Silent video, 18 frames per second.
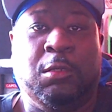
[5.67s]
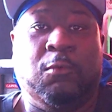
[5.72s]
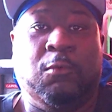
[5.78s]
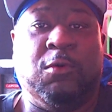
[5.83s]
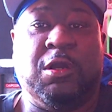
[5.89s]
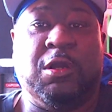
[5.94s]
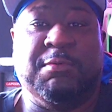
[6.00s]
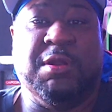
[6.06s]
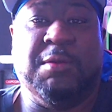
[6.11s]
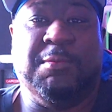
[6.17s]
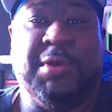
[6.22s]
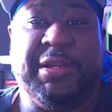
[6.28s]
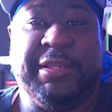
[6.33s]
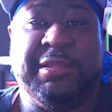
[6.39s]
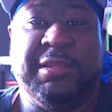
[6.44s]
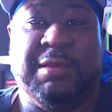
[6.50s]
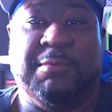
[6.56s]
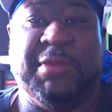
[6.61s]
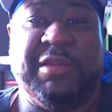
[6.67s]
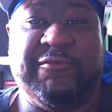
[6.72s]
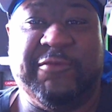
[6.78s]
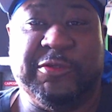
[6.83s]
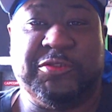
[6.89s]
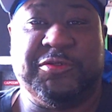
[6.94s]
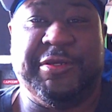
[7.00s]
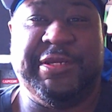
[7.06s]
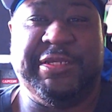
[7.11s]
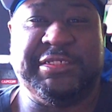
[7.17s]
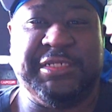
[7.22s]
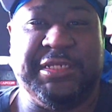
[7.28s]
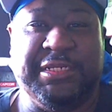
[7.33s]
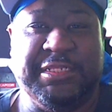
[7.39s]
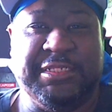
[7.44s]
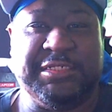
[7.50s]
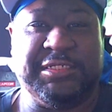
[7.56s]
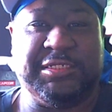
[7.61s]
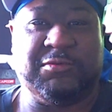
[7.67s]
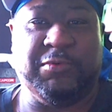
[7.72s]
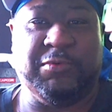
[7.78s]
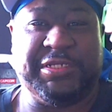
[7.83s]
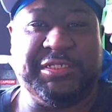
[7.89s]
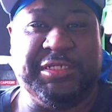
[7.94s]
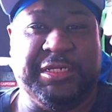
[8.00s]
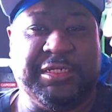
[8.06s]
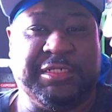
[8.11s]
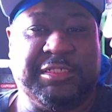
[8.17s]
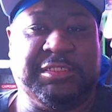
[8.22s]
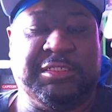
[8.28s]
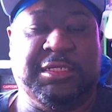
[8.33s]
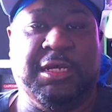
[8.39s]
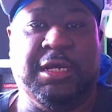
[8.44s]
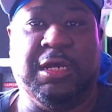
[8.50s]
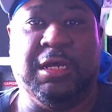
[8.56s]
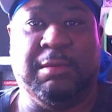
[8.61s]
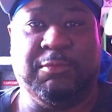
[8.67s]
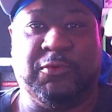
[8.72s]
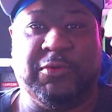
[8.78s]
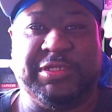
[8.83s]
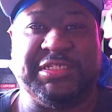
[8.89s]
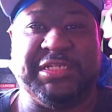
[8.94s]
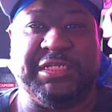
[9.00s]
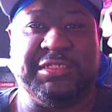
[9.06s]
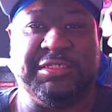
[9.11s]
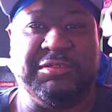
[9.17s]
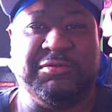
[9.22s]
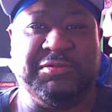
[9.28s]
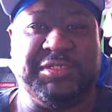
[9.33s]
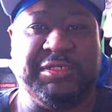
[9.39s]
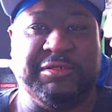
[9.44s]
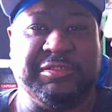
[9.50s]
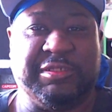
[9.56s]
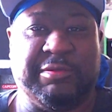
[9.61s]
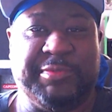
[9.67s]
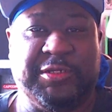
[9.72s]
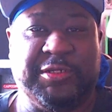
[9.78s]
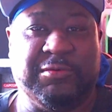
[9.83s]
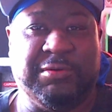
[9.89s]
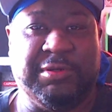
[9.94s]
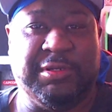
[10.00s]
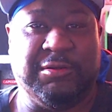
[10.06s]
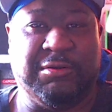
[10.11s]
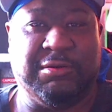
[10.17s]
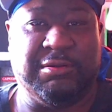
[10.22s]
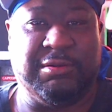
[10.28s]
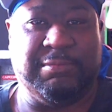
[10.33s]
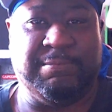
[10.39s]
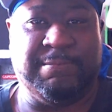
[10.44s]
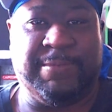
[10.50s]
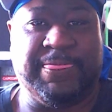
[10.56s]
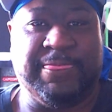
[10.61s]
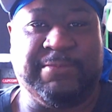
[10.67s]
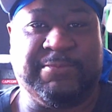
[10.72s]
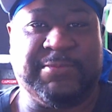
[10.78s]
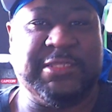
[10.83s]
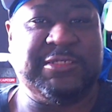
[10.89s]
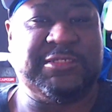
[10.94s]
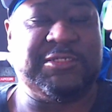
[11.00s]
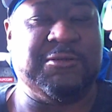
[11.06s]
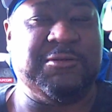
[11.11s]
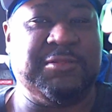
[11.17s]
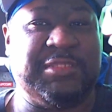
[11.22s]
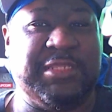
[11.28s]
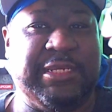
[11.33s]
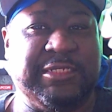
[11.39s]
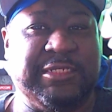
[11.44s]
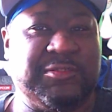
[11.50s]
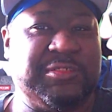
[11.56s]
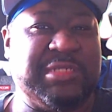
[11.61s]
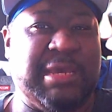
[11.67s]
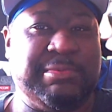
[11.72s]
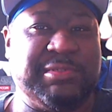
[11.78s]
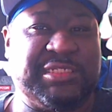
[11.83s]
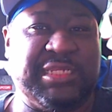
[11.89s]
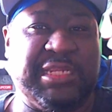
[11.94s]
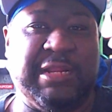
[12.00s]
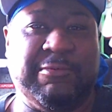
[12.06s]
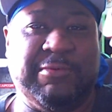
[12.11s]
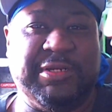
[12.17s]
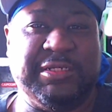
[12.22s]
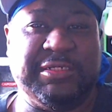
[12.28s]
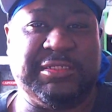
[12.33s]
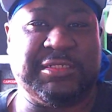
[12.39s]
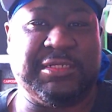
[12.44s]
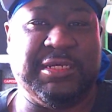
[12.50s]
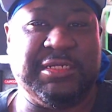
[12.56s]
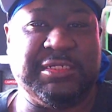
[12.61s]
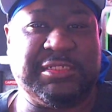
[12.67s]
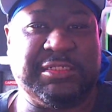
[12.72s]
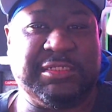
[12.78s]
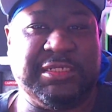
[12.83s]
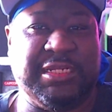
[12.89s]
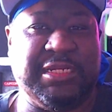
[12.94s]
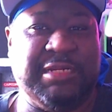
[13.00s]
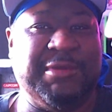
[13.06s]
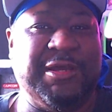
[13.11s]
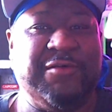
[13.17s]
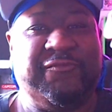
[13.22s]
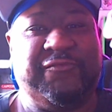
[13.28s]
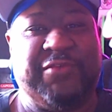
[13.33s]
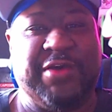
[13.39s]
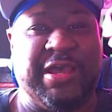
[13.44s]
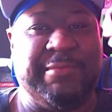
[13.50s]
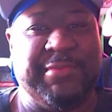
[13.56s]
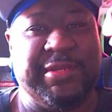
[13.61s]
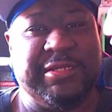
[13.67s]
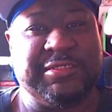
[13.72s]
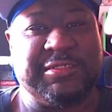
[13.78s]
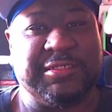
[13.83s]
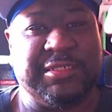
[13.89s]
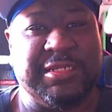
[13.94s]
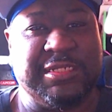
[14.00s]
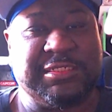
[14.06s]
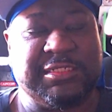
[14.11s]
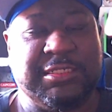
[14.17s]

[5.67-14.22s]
Welcome everybody, I'm MikeOfAllTrades, and this is Quick Takes. Quick Takes is a new series I'll be doing on certain things or topics that I want to discuss in about 5 minutes or less.